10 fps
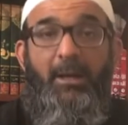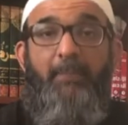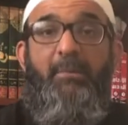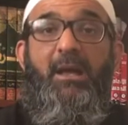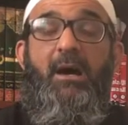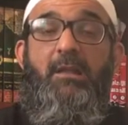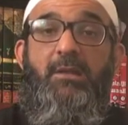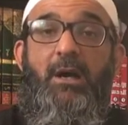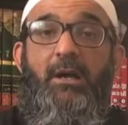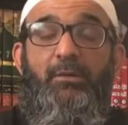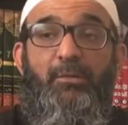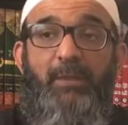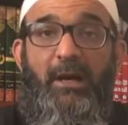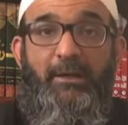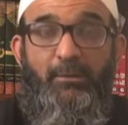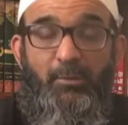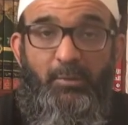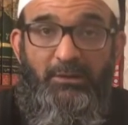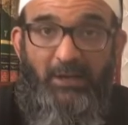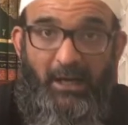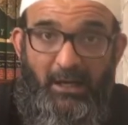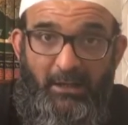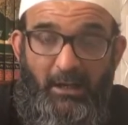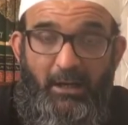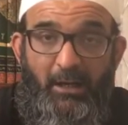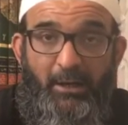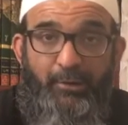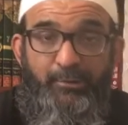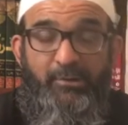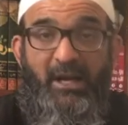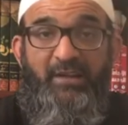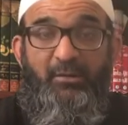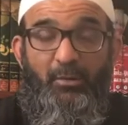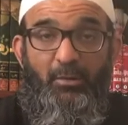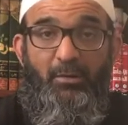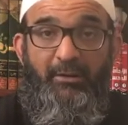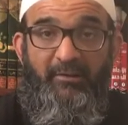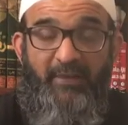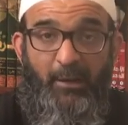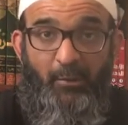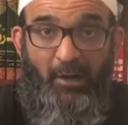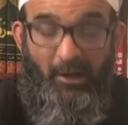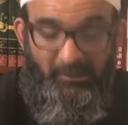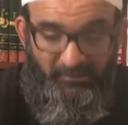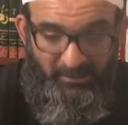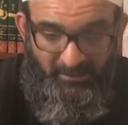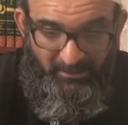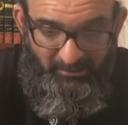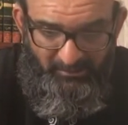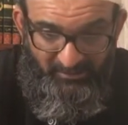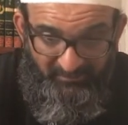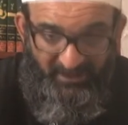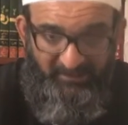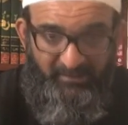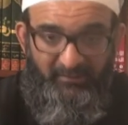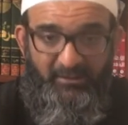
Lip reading: May Allah subhanahu wa ta'ala unite all of our hearts in this divisive